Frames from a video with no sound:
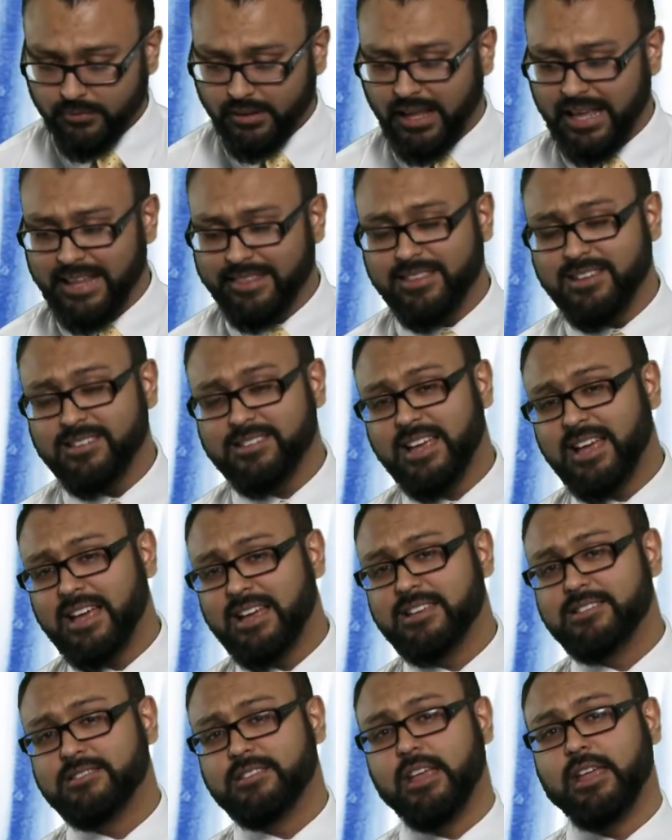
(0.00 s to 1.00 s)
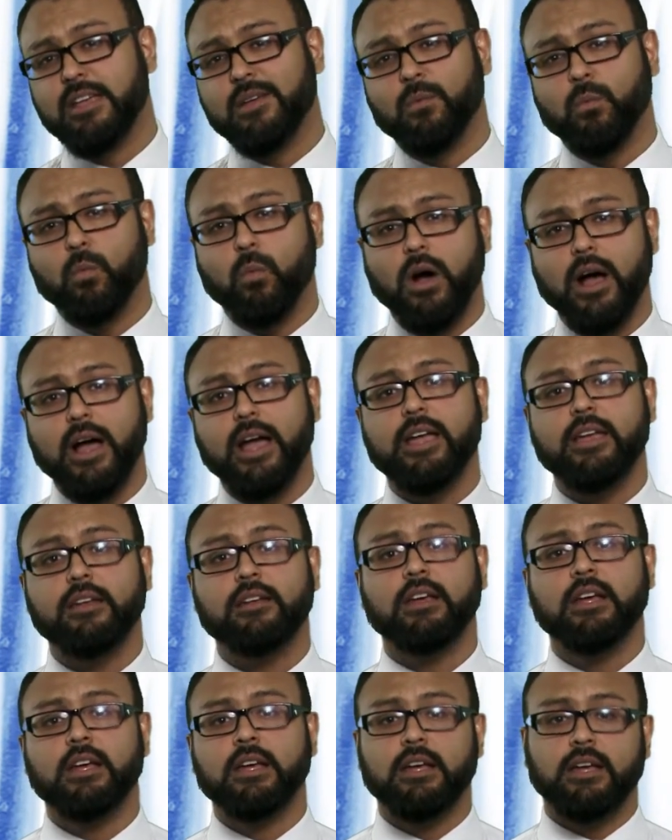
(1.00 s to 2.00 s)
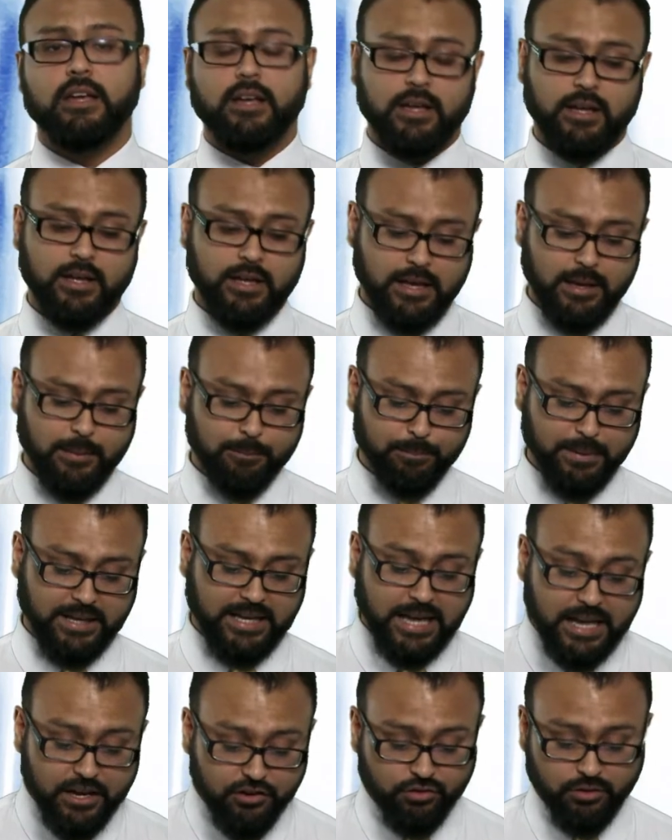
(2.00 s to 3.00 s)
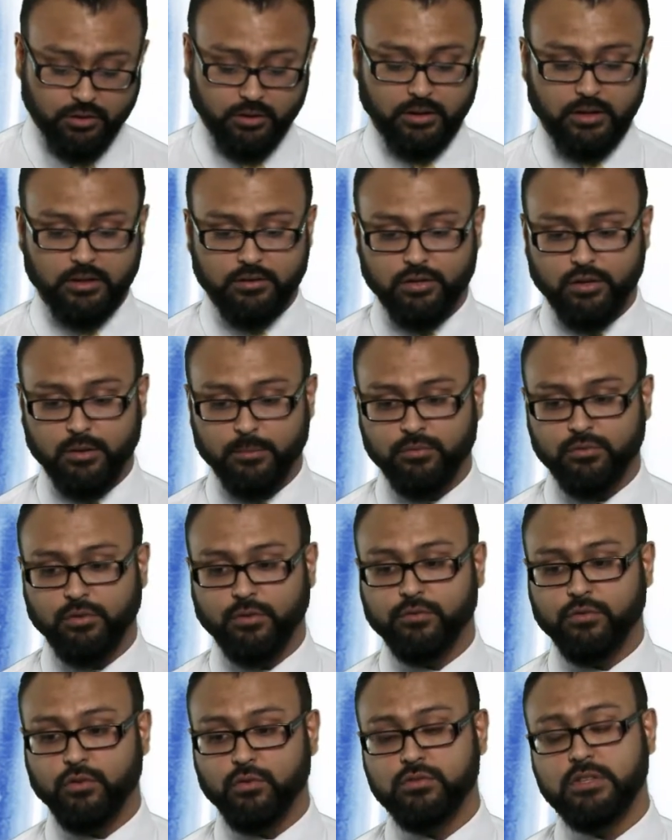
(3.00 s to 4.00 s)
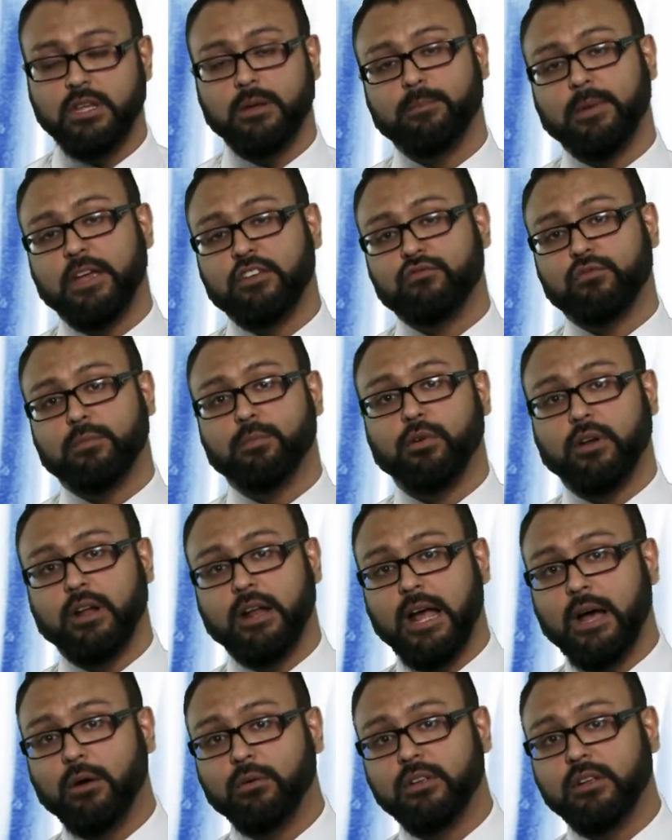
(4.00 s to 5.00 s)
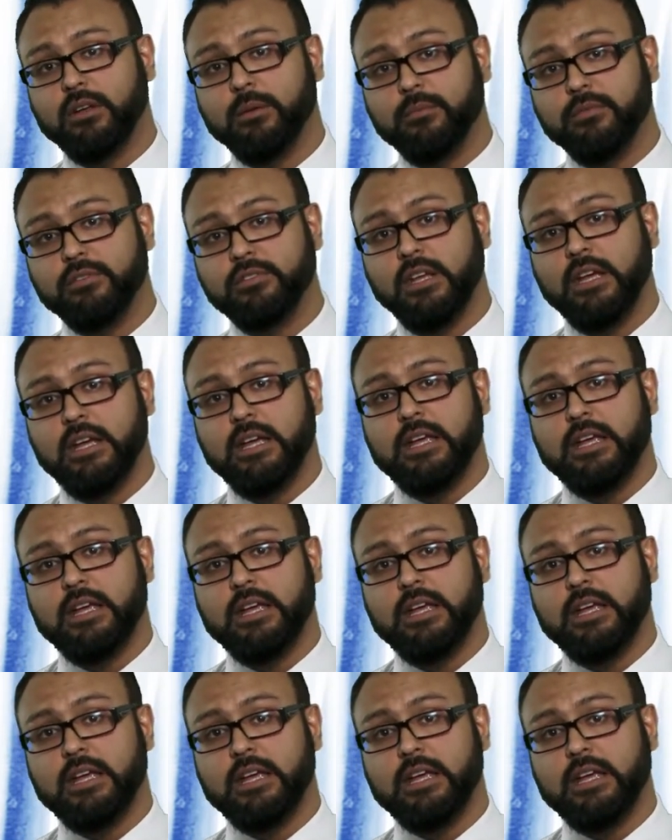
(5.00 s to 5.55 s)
And this has a wide implication in terms of using patient-reported outcomes